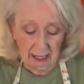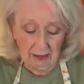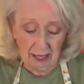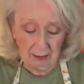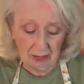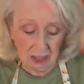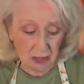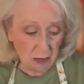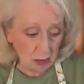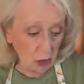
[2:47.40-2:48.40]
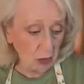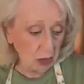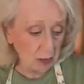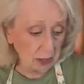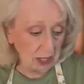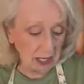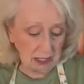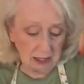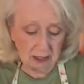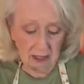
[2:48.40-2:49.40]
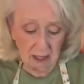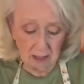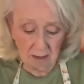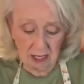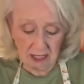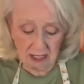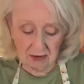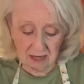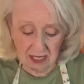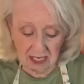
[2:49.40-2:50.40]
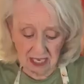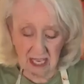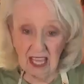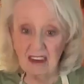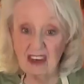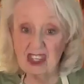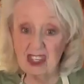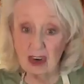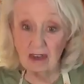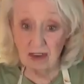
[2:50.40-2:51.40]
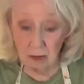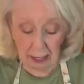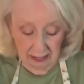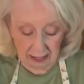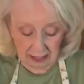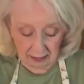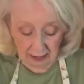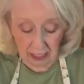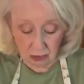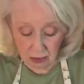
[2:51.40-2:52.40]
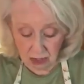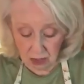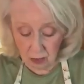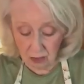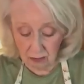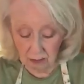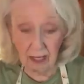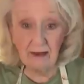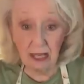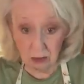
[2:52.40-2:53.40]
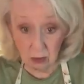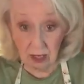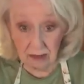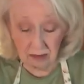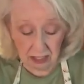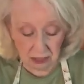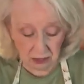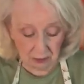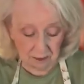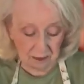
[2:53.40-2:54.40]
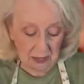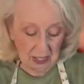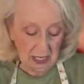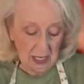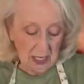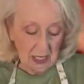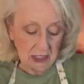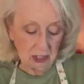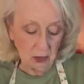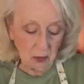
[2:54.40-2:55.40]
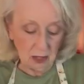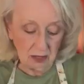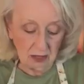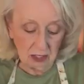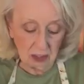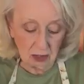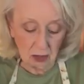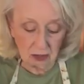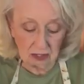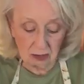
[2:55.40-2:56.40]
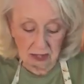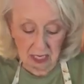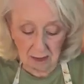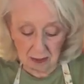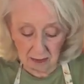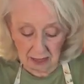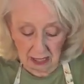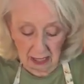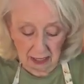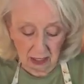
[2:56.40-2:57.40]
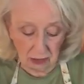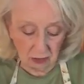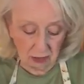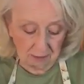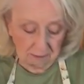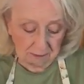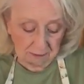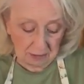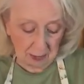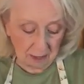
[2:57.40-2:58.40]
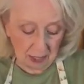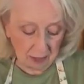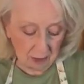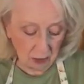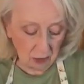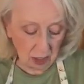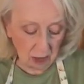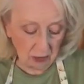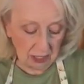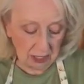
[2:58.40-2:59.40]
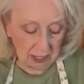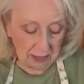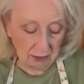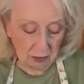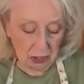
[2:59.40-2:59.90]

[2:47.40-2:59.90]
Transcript: That means you boil your potatoes, mix everything together, and serve it right then. That's what she wanted, and that's what I fixed her. So one of the little girls that was helping me, I told her, I'm not even gonna call any names, but